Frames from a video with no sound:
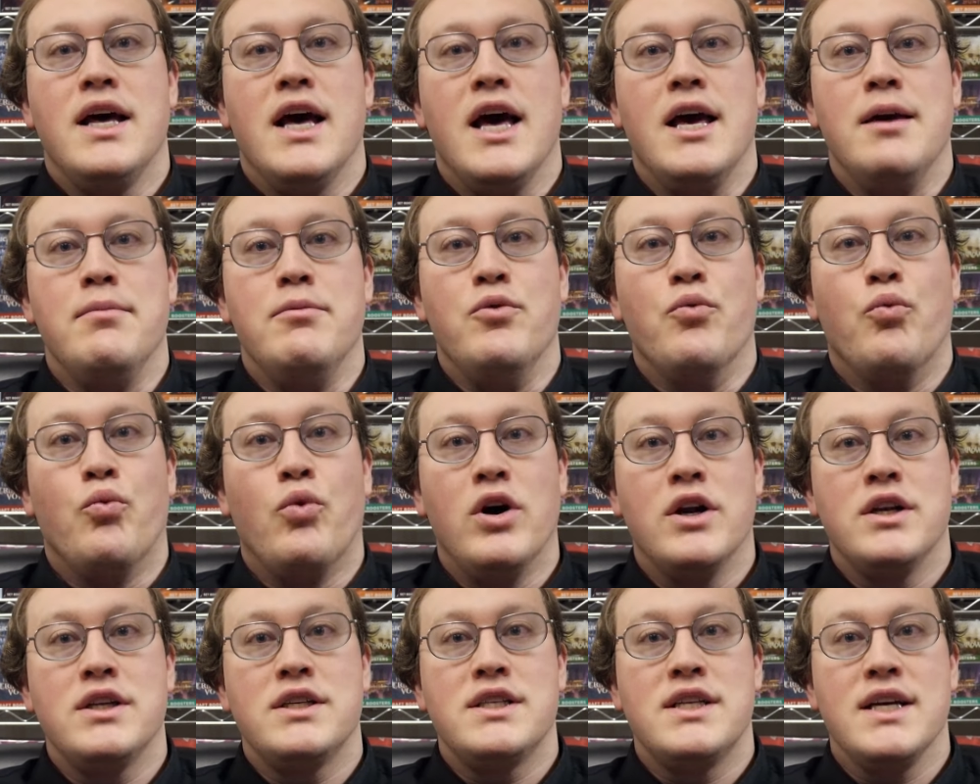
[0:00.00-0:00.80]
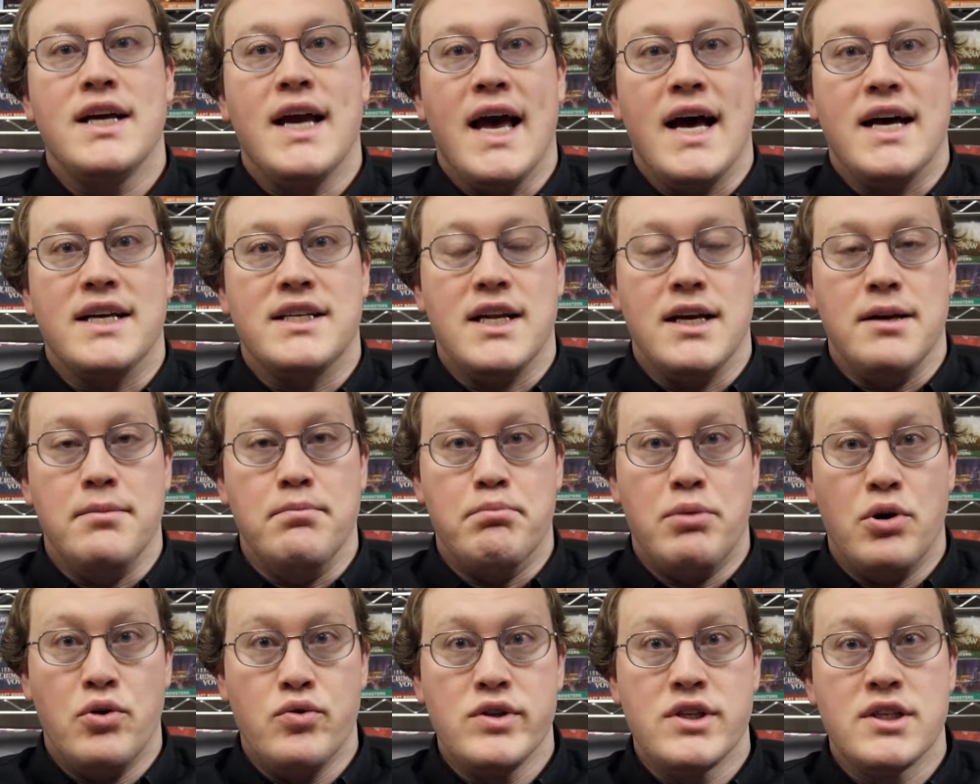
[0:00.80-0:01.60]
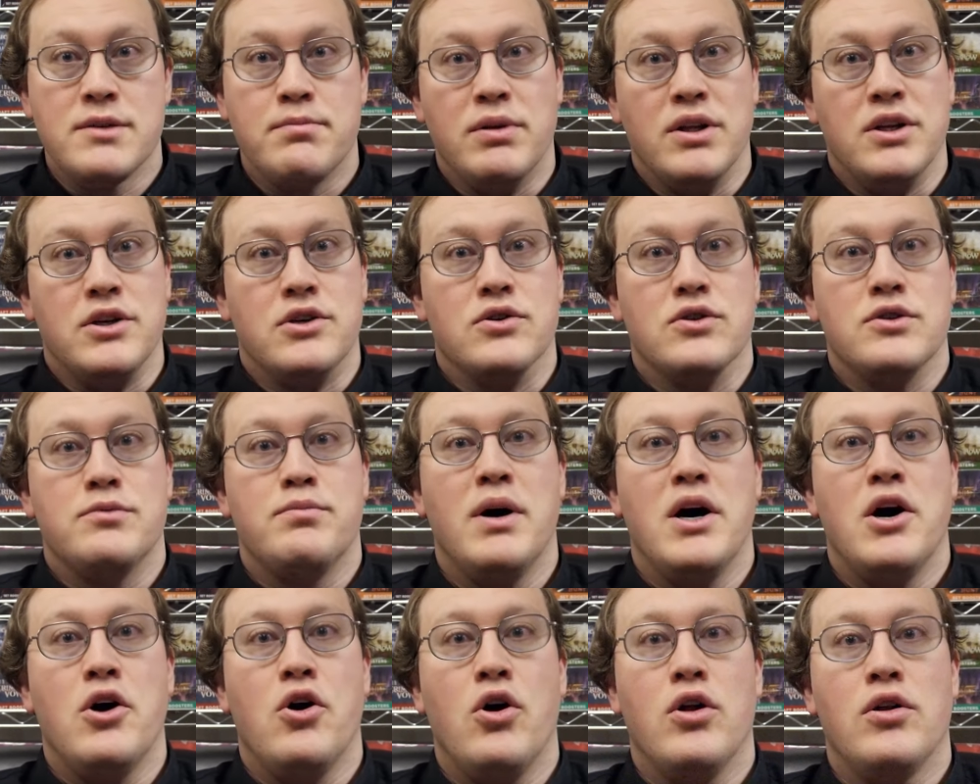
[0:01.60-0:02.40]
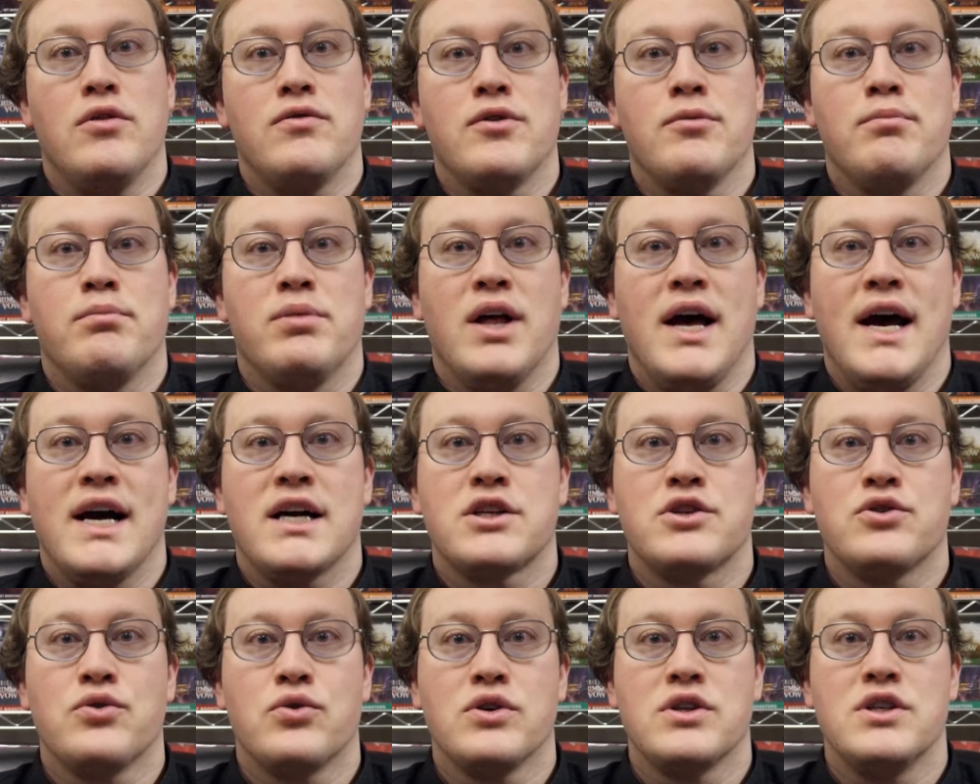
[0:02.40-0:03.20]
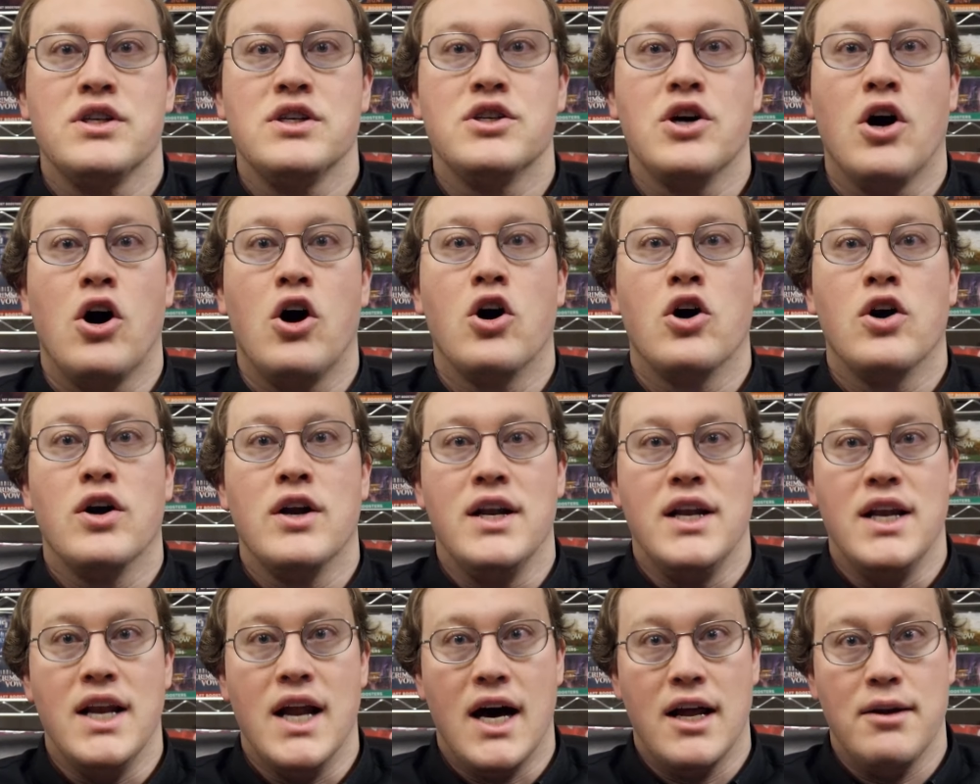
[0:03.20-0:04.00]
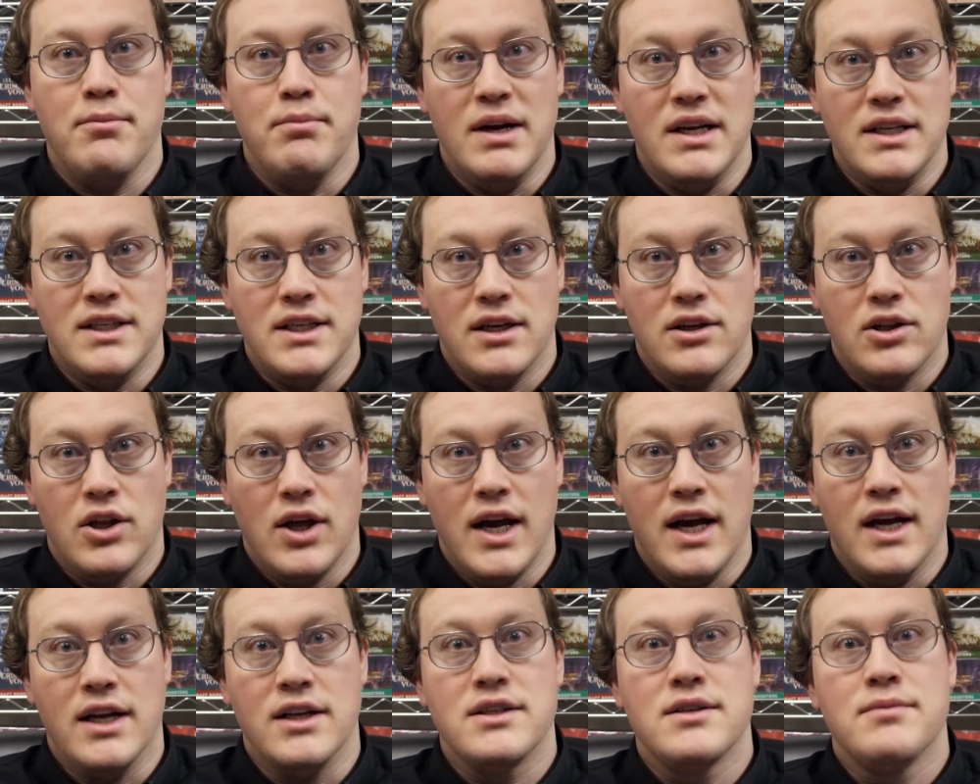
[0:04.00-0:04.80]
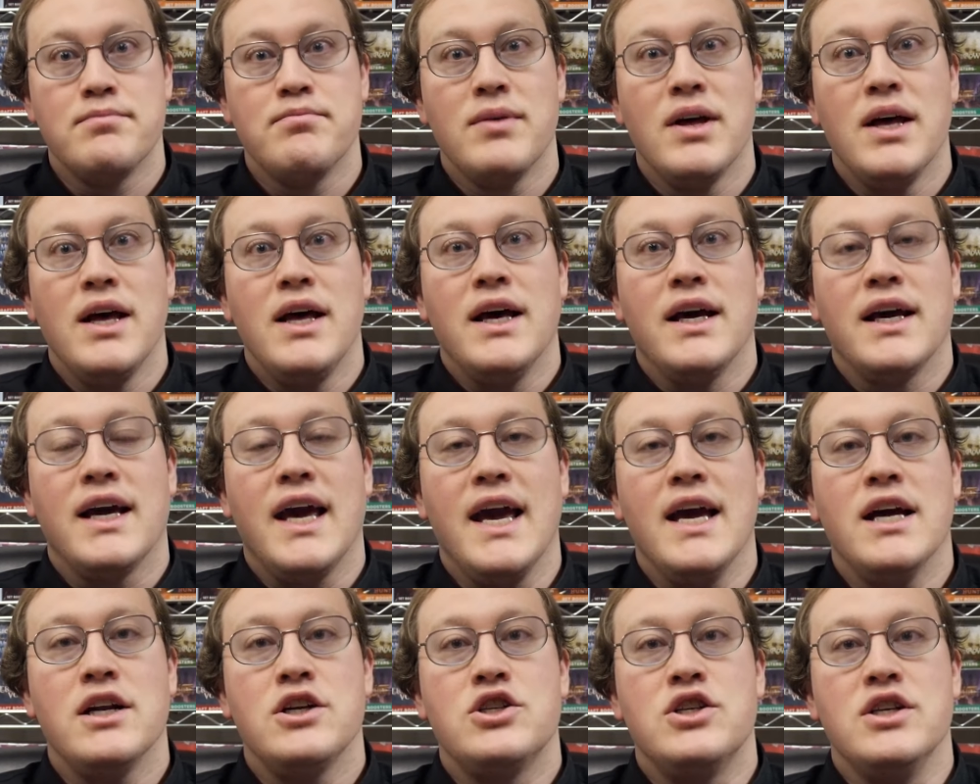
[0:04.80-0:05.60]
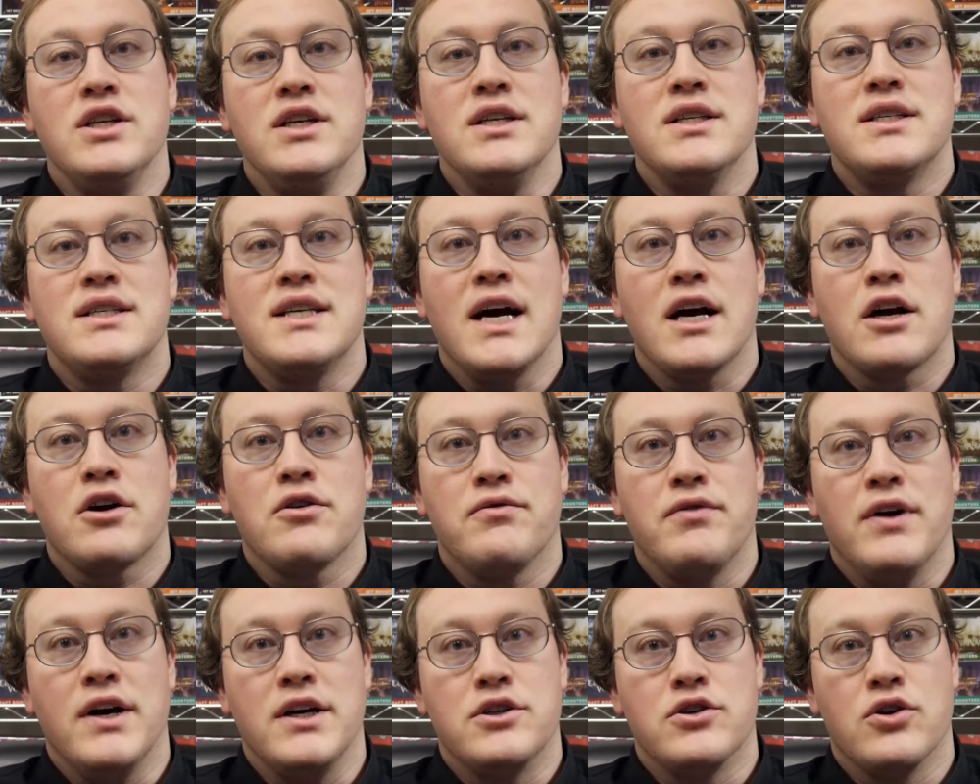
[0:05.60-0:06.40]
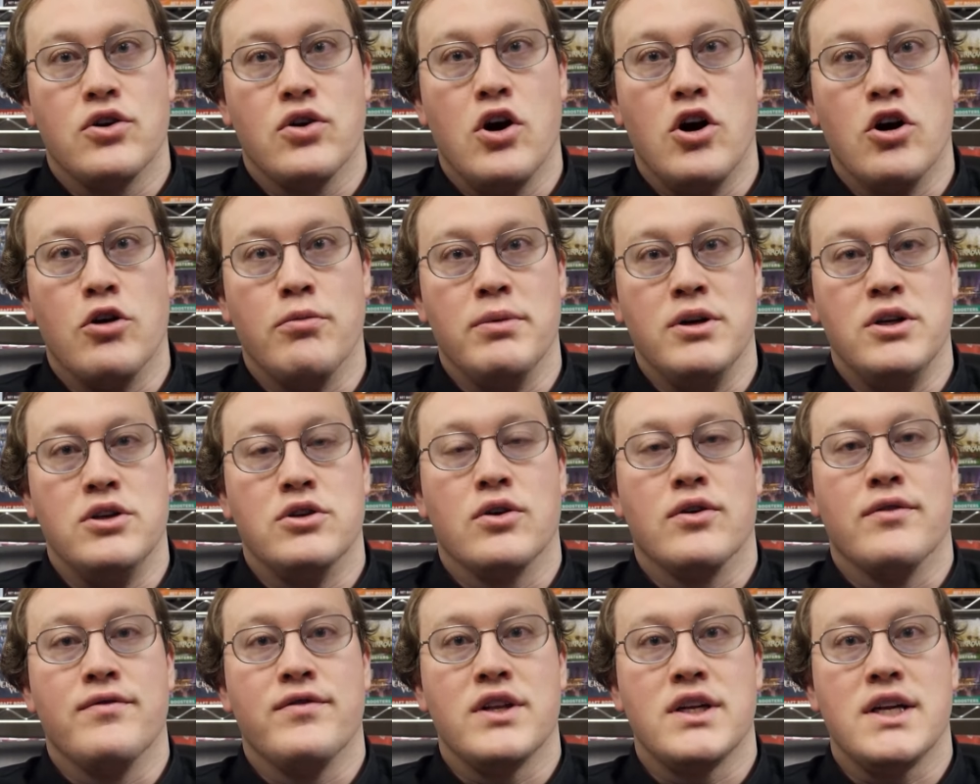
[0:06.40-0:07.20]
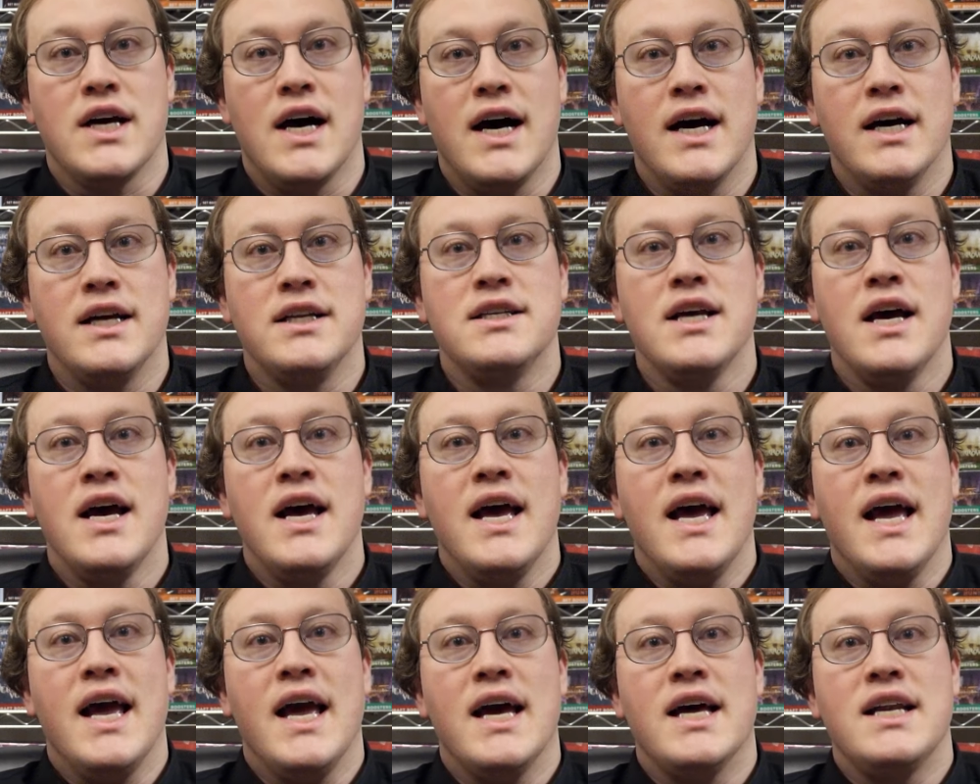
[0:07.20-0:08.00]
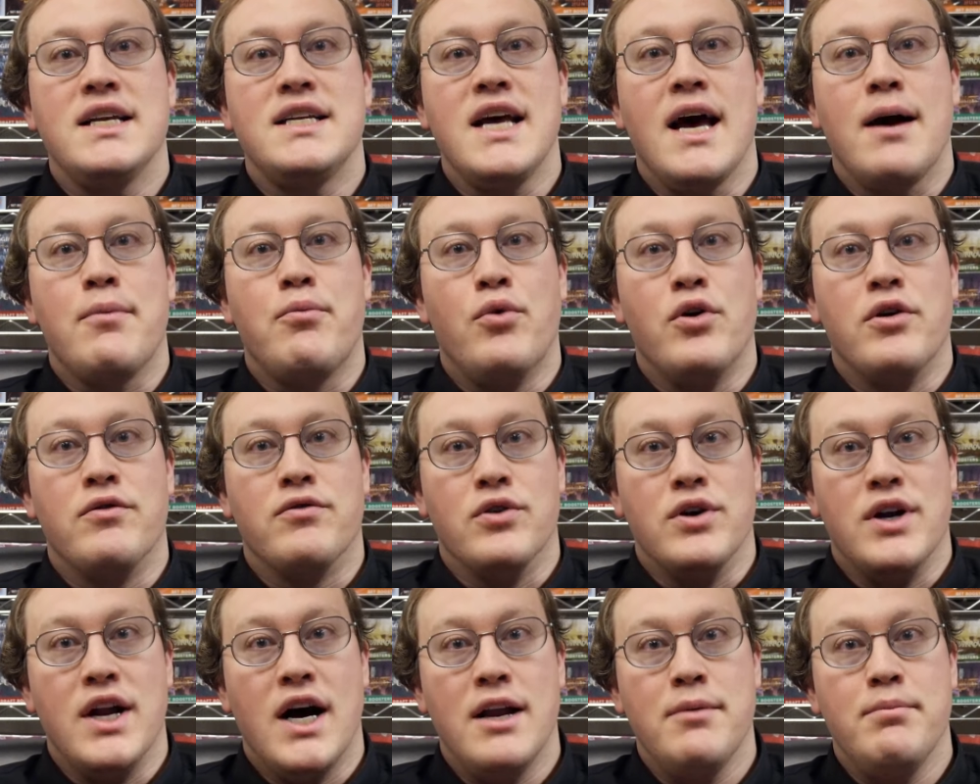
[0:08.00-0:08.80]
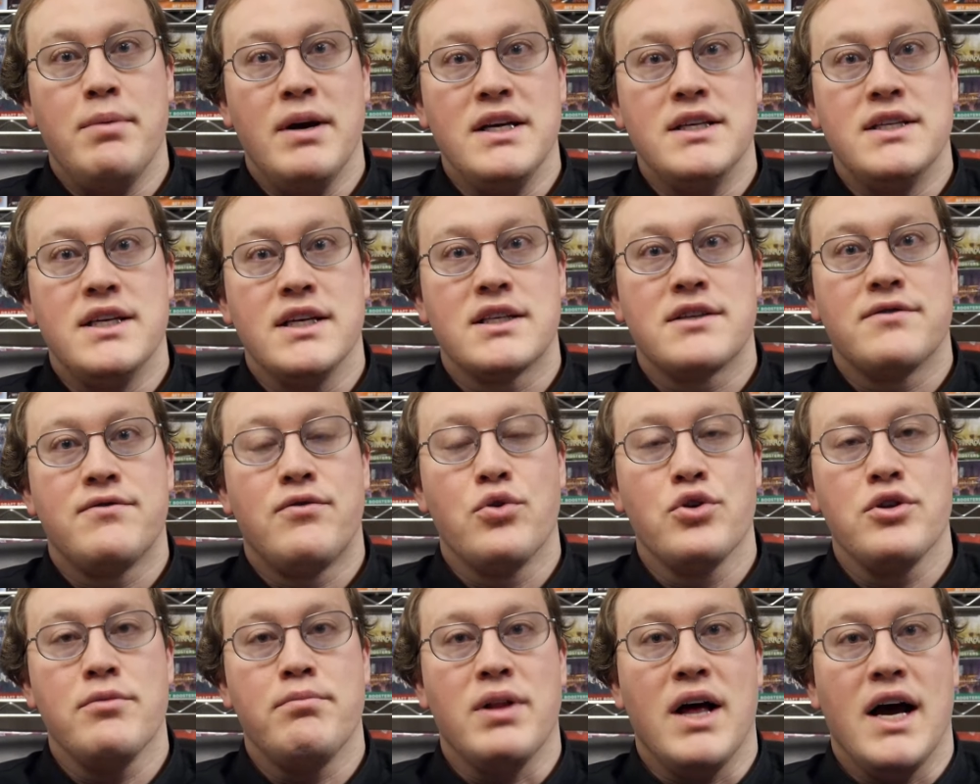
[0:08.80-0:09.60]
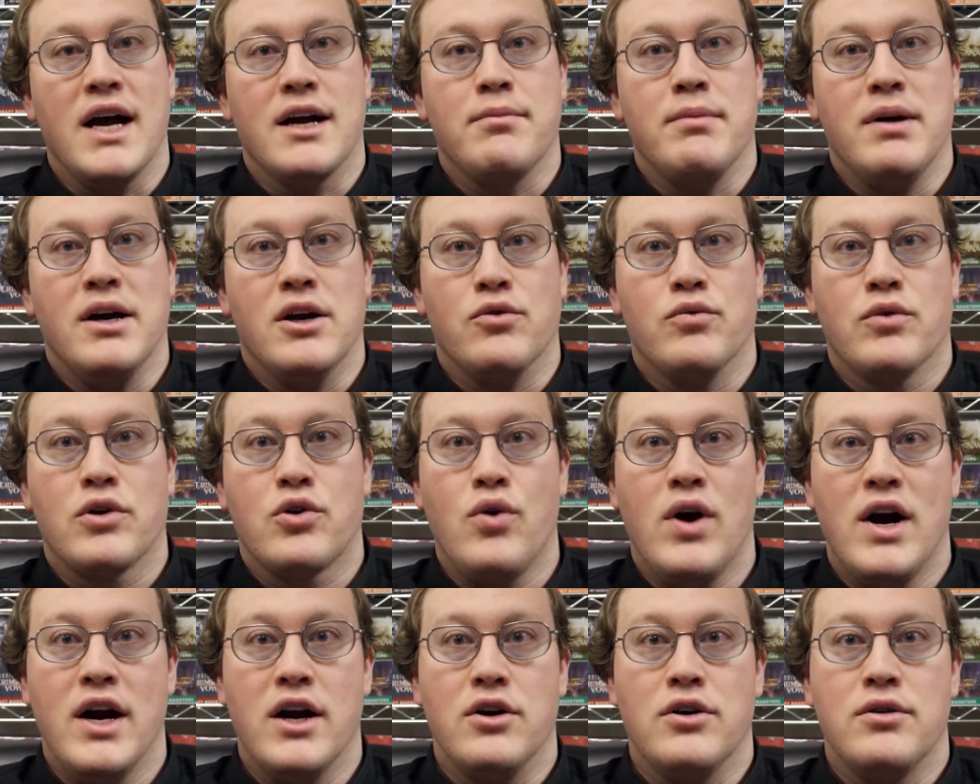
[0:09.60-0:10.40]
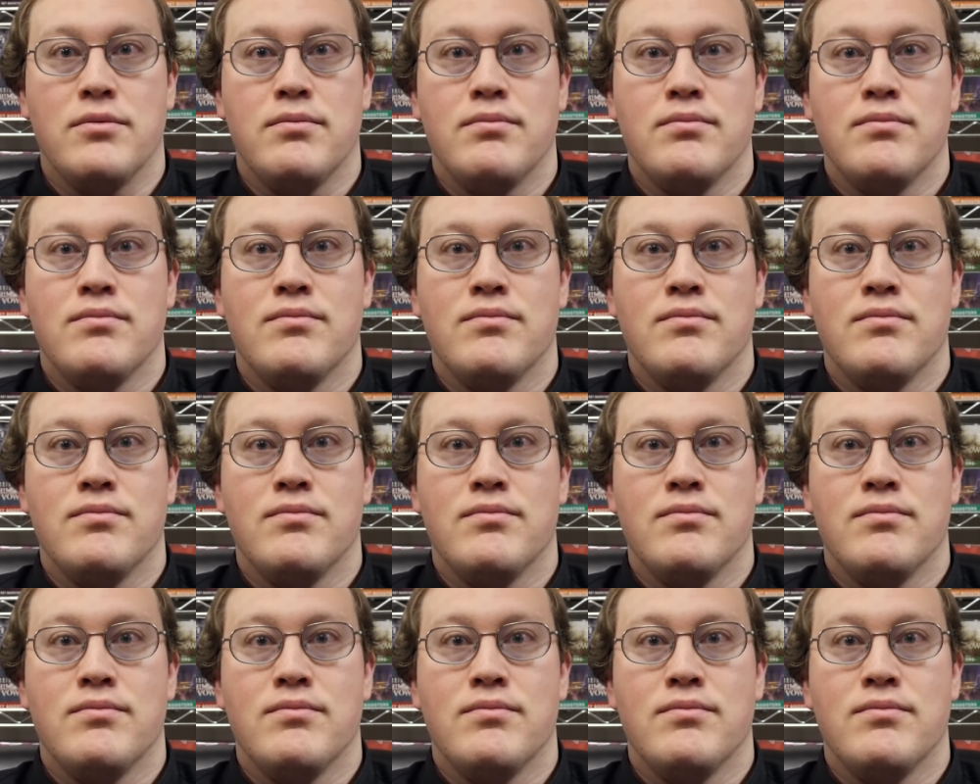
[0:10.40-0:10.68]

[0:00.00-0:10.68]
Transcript: Amy wants to cast a Bone Splinters, but all of her black sources are non-basic lands. Can she sacrifice her Harbinger of the Tides and tap one of her non-basics for the black mana required?